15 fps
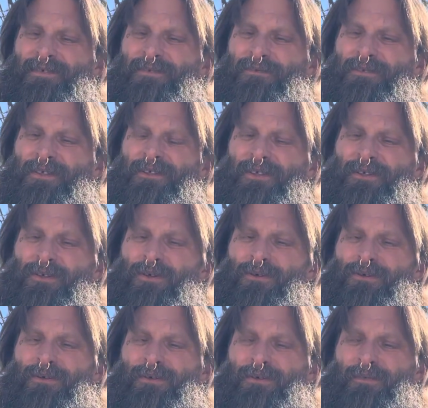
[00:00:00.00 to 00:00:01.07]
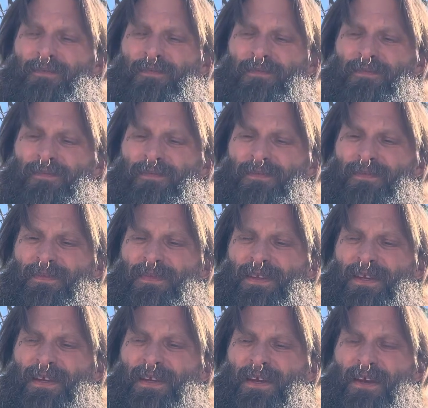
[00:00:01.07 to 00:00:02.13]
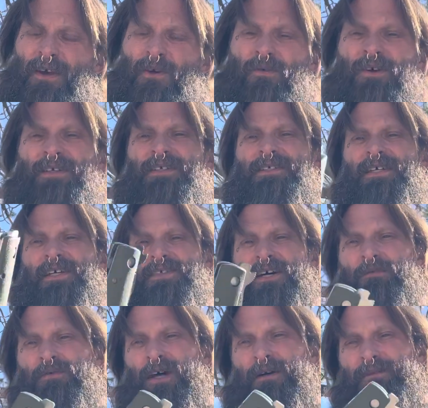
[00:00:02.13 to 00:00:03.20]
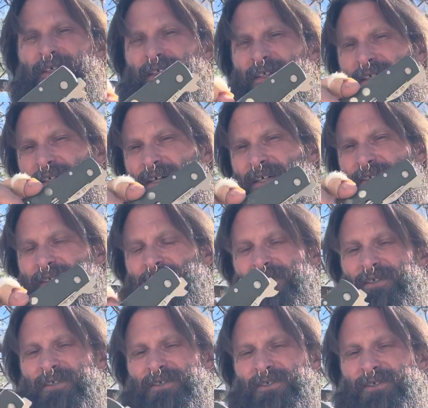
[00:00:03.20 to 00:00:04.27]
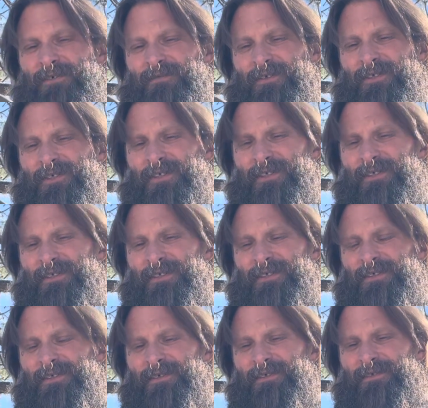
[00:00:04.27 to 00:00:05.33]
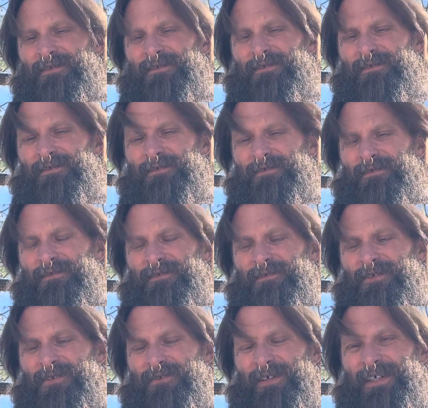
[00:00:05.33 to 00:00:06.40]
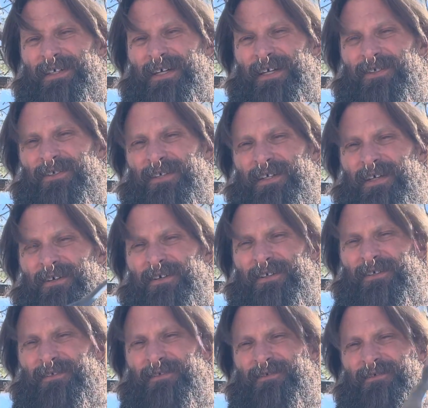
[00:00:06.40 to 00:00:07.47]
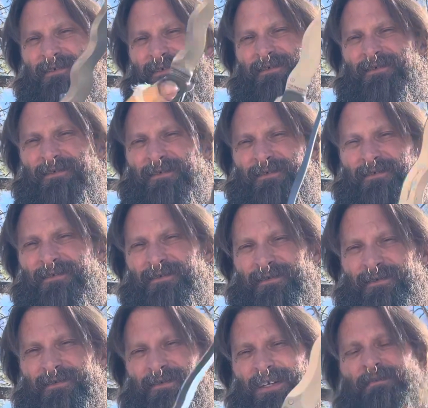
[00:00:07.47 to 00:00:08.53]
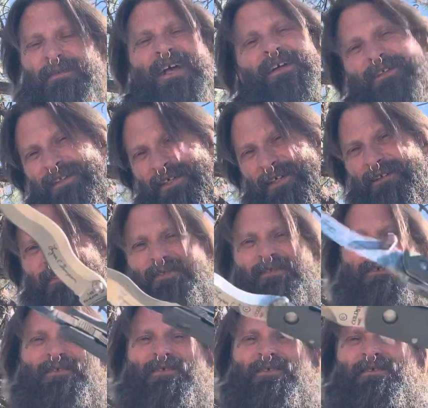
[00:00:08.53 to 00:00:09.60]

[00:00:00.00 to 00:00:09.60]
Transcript: really cool. One of these days I'll probably get a non-signature version of this so I can actually carry it. I mean, I could carry this,